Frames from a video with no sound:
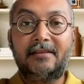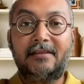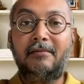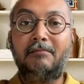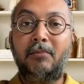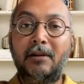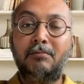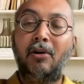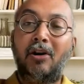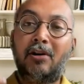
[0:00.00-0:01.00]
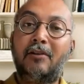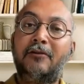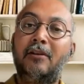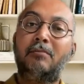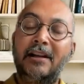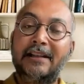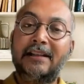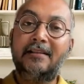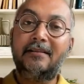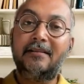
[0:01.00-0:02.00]
right? But more of your
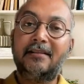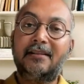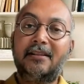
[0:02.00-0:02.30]
money